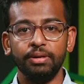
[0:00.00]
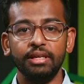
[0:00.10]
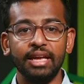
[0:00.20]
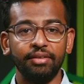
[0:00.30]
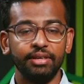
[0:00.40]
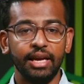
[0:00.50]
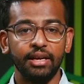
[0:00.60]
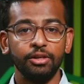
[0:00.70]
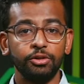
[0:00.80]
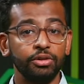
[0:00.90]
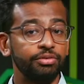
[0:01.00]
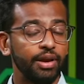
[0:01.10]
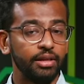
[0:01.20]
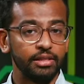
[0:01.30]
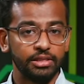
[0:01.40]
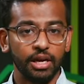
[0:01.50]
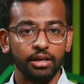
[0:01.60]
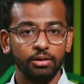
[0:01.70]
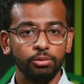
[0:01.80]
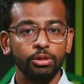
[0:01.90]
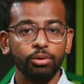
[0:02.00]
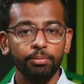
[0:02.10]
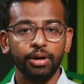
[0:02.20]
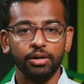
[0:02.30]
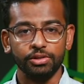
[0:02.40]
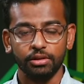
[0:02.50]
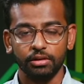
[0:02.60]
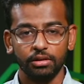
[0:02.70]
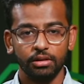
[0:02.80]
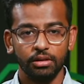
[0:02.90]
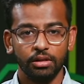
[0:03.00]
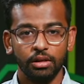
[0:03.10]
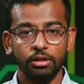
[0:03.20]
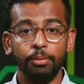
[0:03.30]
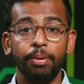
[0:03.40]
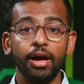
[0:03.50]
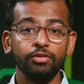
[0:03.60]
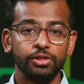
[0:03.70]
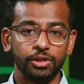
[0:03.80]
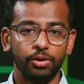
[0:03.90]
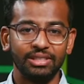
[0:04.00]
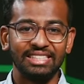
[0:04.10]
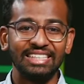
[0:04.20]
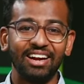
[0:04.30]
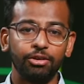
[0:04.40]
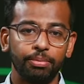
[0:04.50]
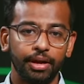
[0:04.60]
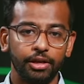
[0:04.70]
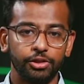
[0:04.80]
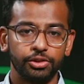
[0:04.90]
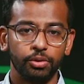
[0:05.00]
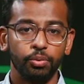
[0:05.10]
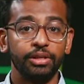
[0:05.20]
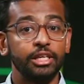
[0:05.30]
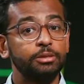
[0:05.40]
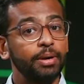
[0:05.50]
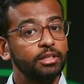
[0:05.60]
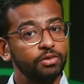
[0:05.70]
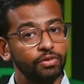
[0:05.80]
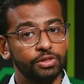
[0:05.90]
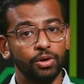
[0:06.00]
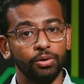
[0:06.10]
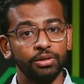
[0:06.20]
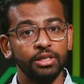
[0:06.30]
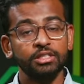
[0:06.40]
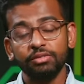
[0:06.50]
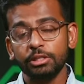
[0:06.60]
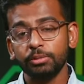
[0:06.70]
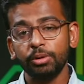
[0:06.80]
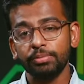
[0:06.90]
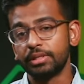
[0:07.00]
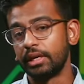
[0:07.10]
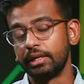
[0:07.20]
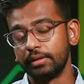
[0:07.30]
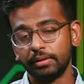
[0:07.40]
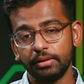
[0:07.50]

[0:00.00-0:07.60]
be navigating to the failing site with a web browser. The bad result is an error page, while the expected result is a visible website.